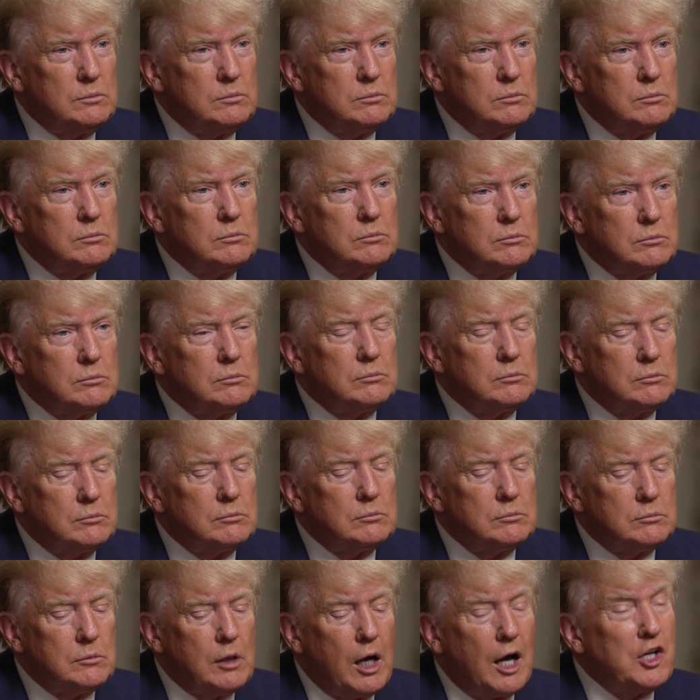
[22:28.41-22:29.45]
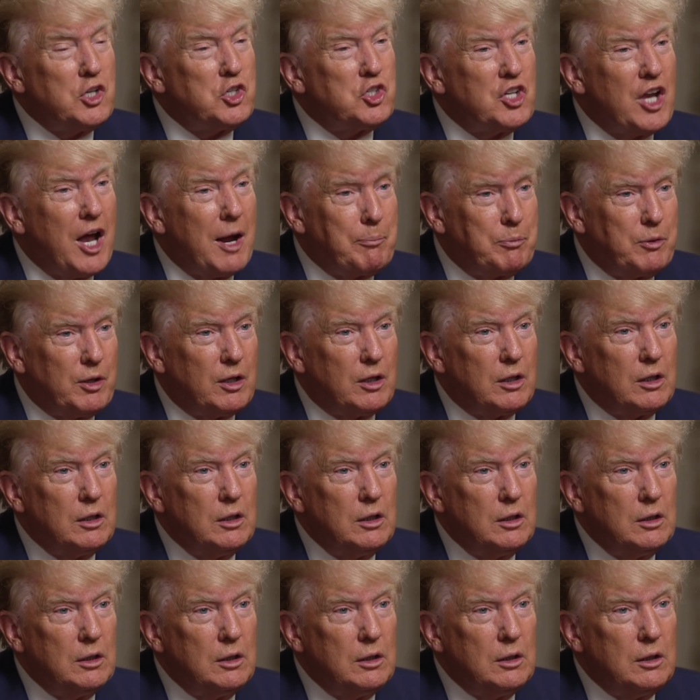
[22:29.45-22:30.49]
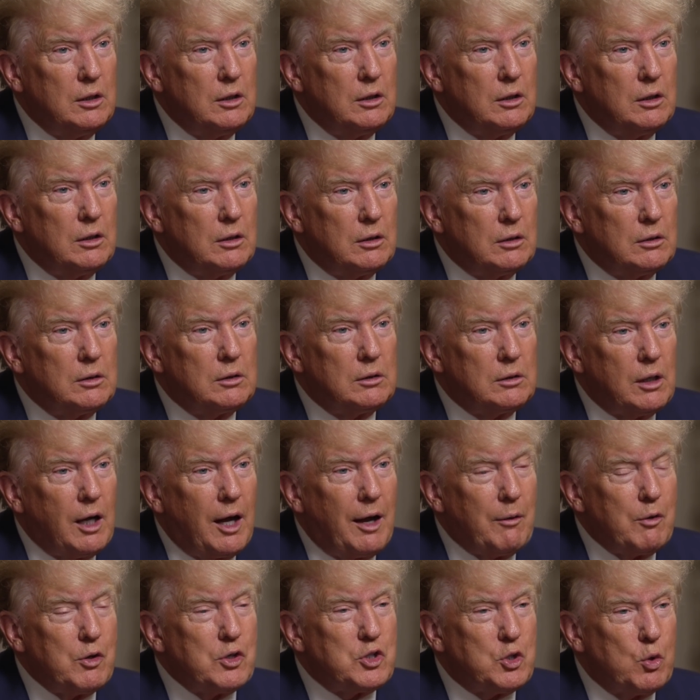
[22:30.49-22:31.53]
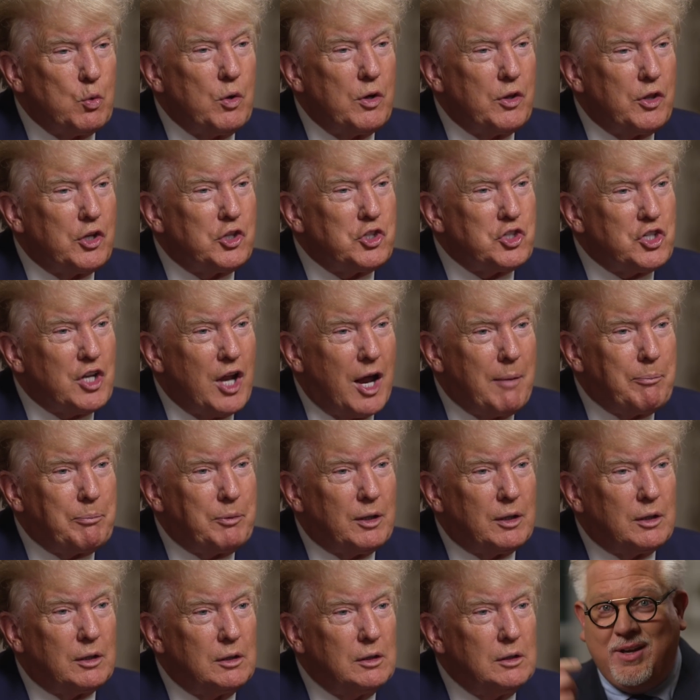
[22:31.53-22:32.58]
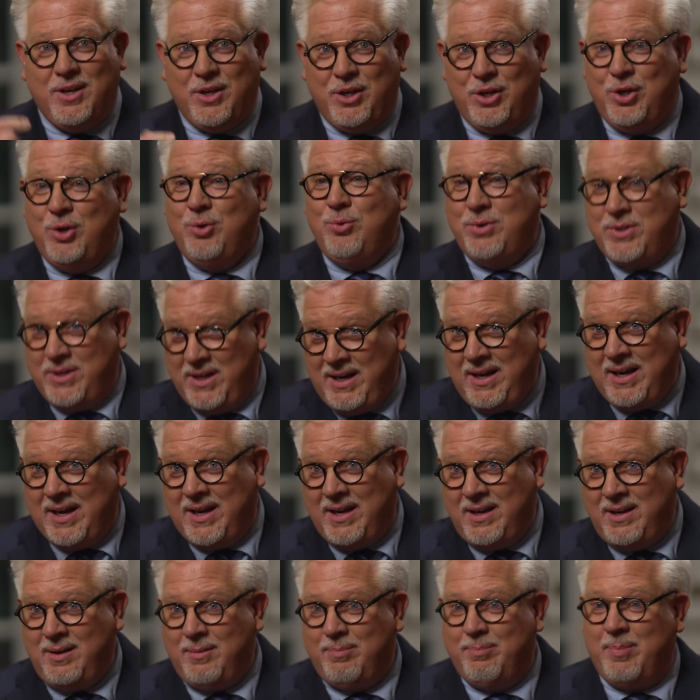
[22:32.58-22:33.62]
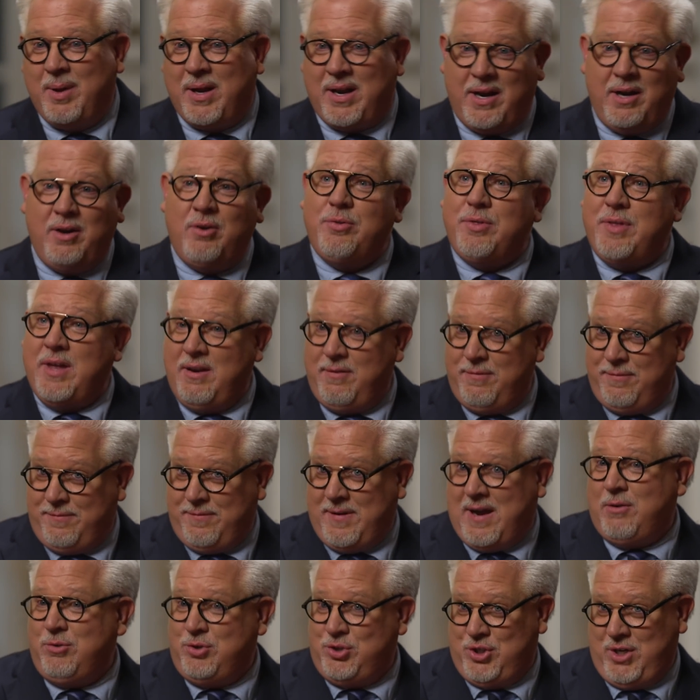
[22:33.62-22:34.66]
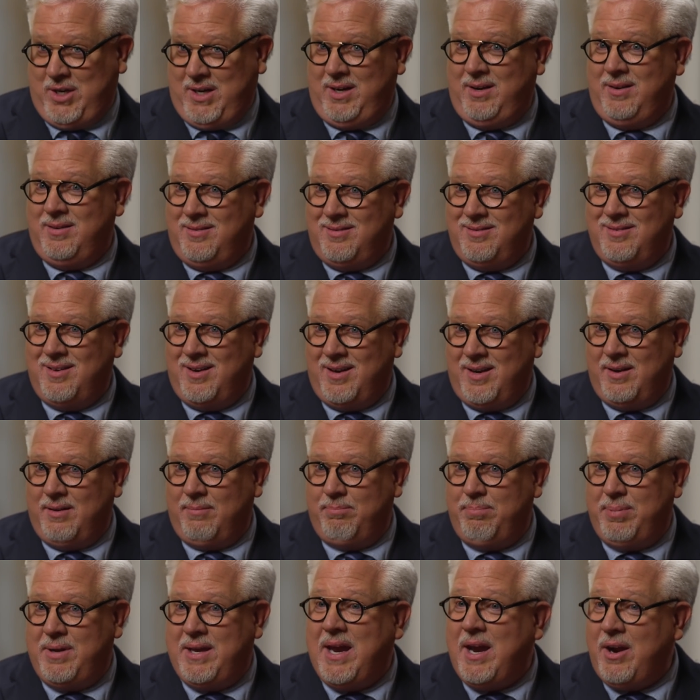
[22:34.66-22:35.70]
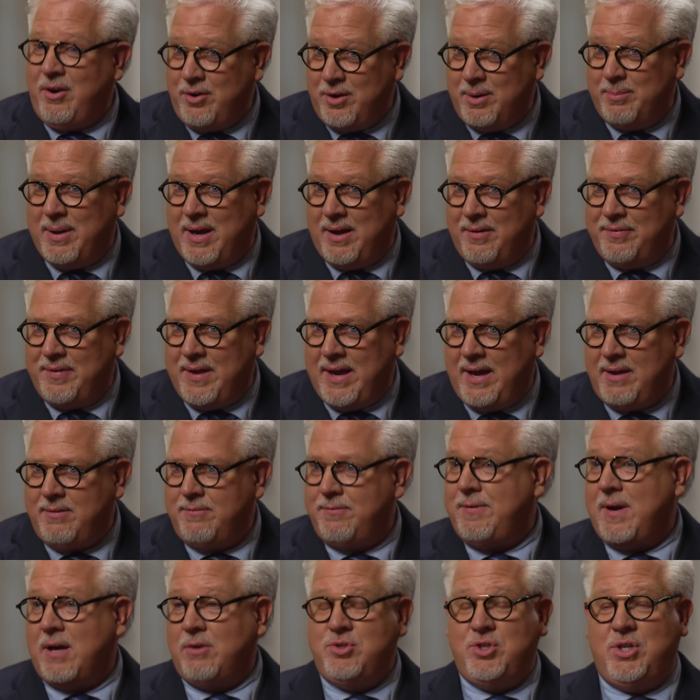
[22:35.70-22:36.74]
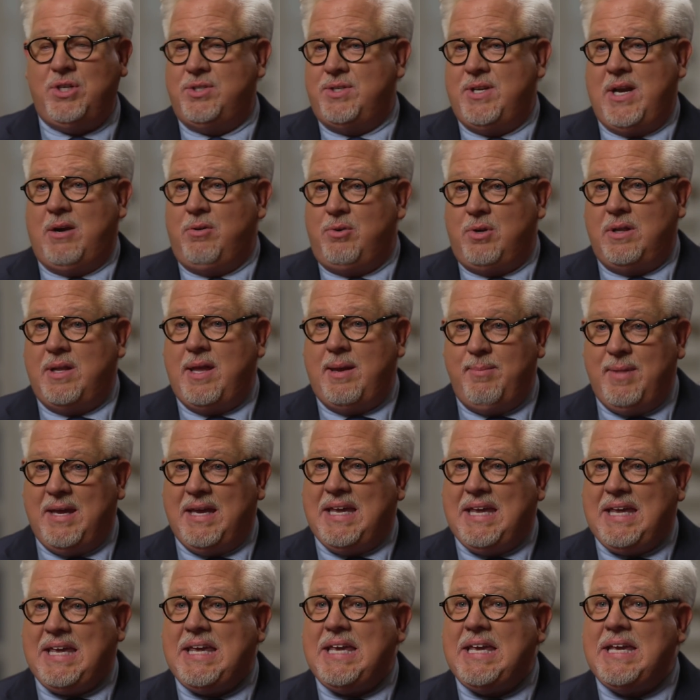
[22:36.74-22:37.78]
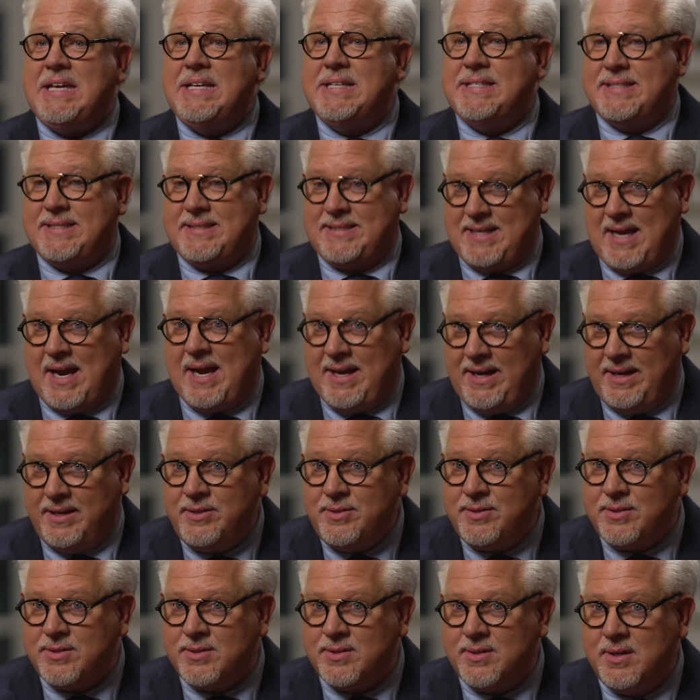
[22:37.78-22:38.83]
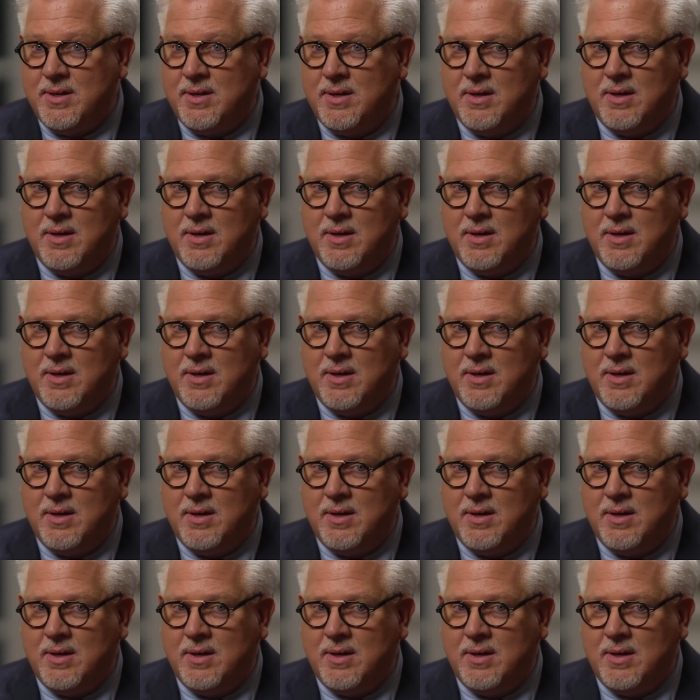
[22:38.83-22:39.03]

Yeah, in Wuhan. I stopped it. Right. I was the one that stopped well, it. You did, but I don't think Fauci uh, cared about that. Fauci's is now claiming he's science.